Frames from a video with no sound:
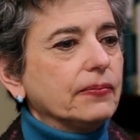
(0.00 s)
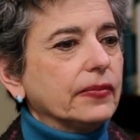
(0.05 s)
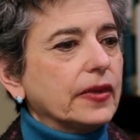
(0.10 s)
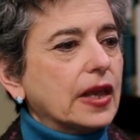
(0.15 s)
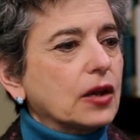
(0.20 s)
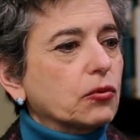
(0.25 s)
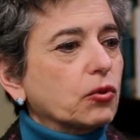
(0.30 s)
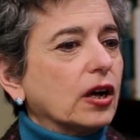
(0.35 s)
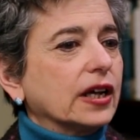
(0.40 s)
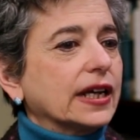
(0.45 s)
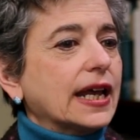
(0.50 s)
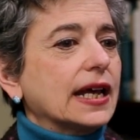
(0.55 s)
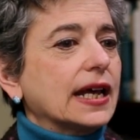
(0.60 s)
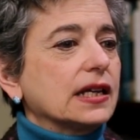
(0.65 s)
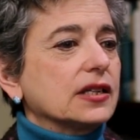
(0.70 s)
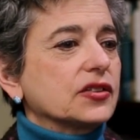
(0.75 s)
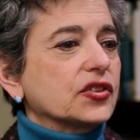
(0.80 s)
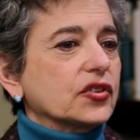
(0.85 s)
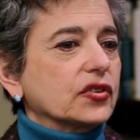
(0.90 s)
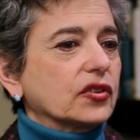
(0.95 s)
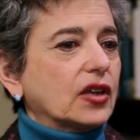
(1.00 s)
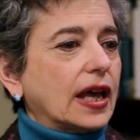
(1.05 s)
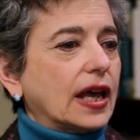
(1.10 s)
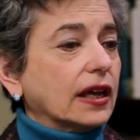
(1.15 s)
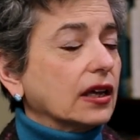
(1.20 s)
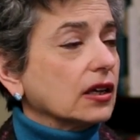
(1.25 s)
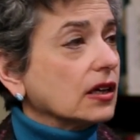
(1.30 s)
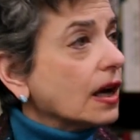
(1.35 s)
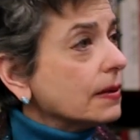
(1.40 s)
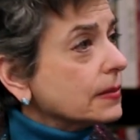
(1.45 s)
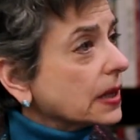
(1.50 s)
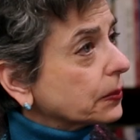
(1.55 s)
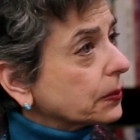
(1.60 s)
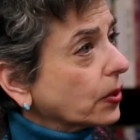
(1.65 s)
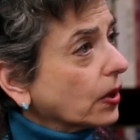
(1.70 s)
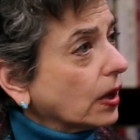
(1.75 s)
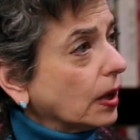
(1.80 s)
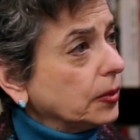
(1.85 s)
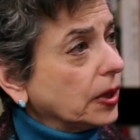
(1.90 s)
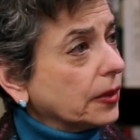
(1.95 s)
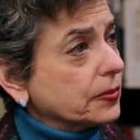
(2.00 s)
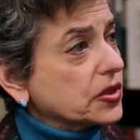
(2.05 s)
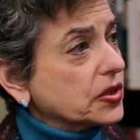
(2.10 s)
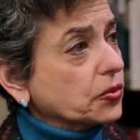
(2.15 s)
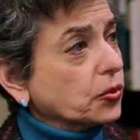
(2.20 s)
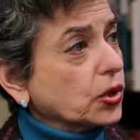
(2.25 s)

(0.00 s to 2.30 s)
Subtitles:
Iran has economic problems,